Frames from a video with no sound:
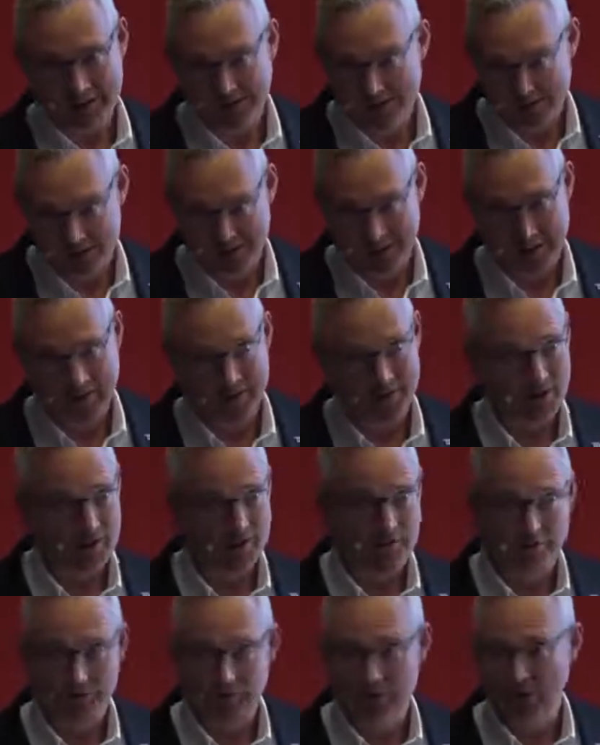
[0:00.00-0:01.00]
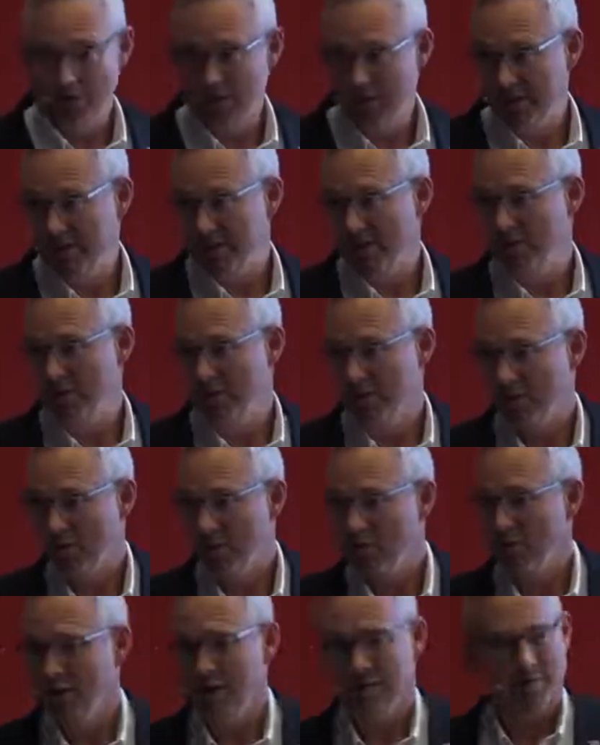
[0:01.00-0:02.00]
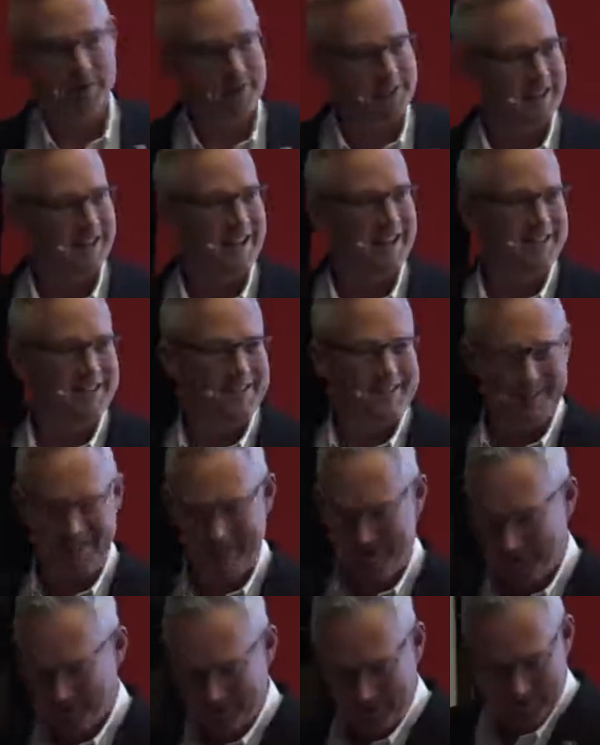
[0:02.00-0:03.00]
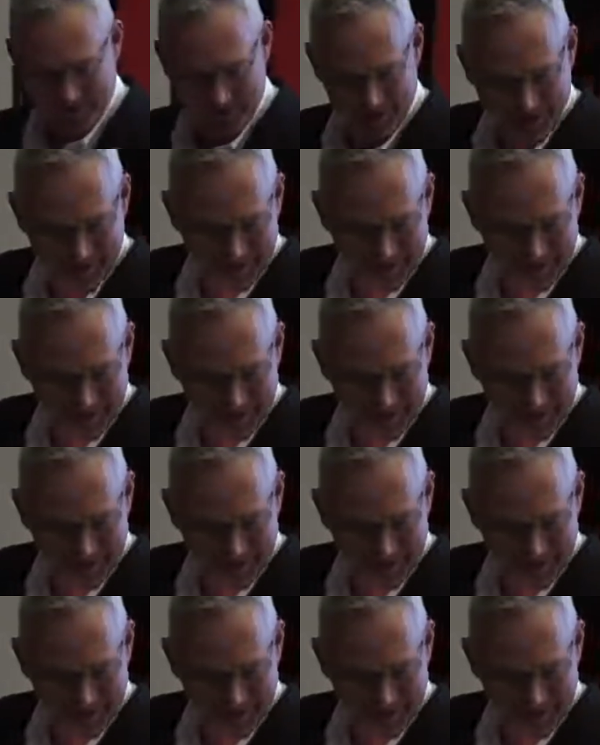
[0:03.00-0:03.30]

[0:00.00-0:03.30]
certainly don't know. If you do know, please give me a call. I'm delighted to hear your view.